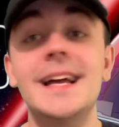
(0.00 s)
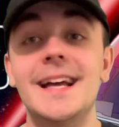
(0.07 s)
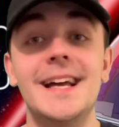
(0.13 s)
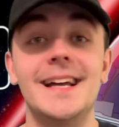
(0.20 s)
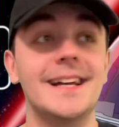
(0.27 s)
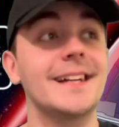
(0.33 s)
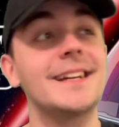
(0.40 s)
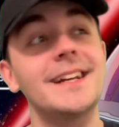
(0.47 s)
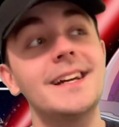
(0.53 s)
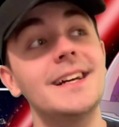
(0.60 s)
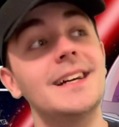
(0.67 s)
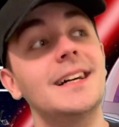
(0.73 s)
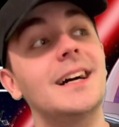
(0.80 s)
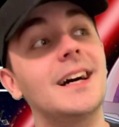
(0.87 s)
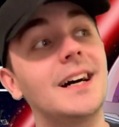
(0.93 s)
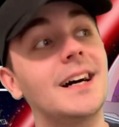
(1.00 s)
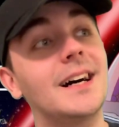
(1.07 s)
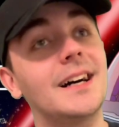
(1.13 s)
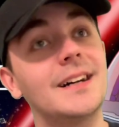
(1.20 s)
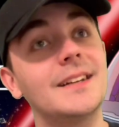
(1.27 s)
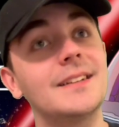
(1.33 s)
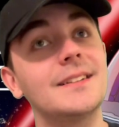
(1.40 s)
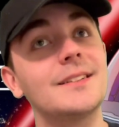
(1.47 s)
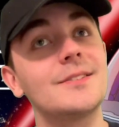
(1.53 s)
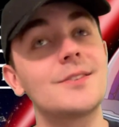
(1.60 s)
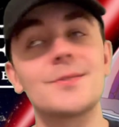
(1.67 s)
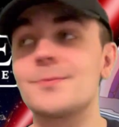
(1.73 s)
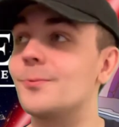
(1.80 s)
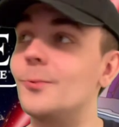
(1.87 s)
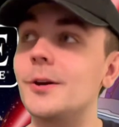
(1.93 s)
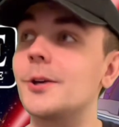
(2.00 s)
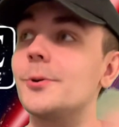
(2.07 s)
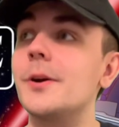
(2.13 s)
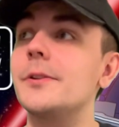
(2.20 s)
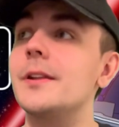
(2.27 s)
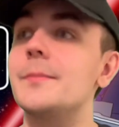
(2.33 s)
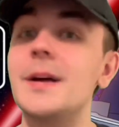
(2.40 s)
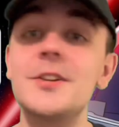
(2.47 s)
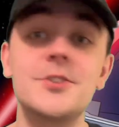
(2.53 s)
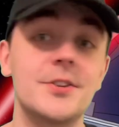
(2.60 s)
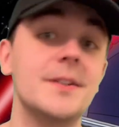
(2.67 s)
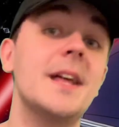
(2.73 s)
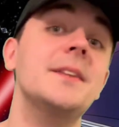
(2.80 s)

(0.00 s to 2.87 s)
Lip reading: Heck, just want to quickly mention,